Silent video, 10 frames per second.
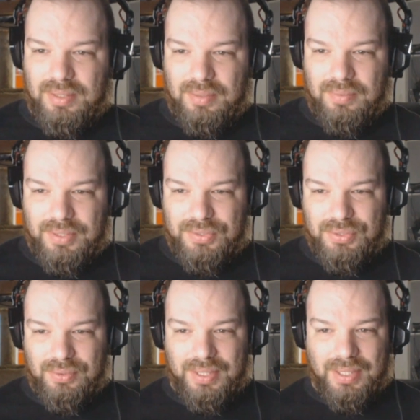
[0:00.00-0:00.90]
Okay, what
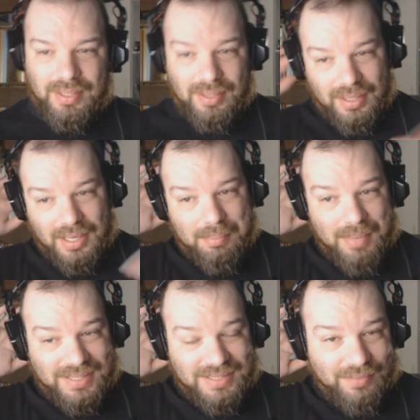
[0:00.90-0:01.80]
else do I got? I
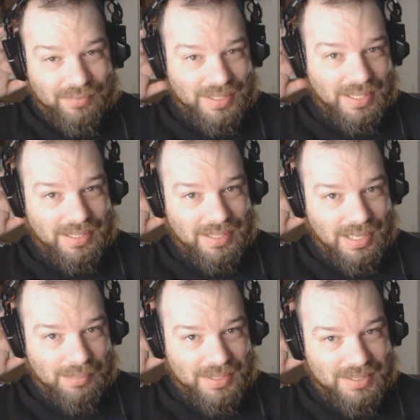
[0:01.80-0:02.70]
got max level
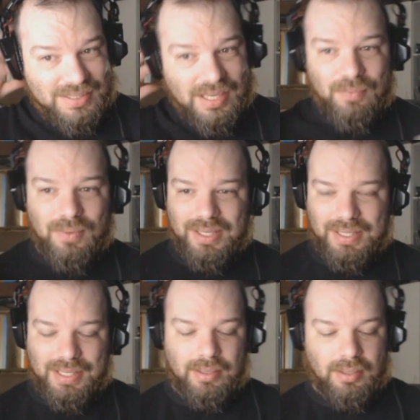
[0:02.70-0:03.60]
99 because I want
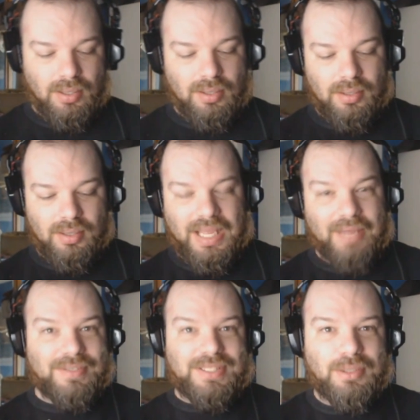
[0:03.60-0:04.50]
to get
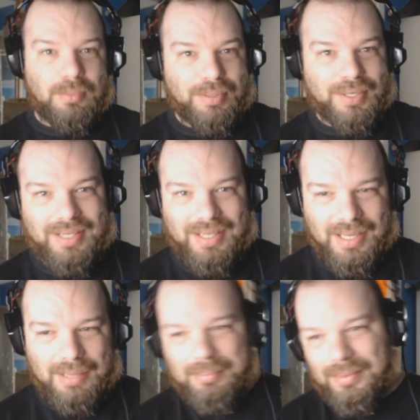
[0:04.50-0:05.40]
every single perk in the
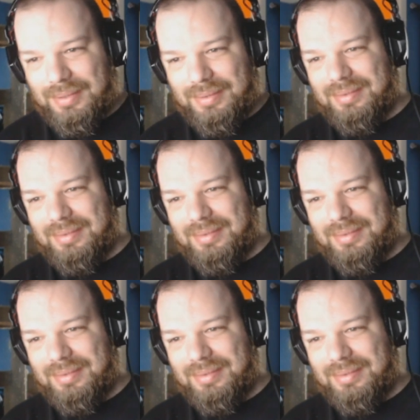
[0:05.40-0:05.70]
game.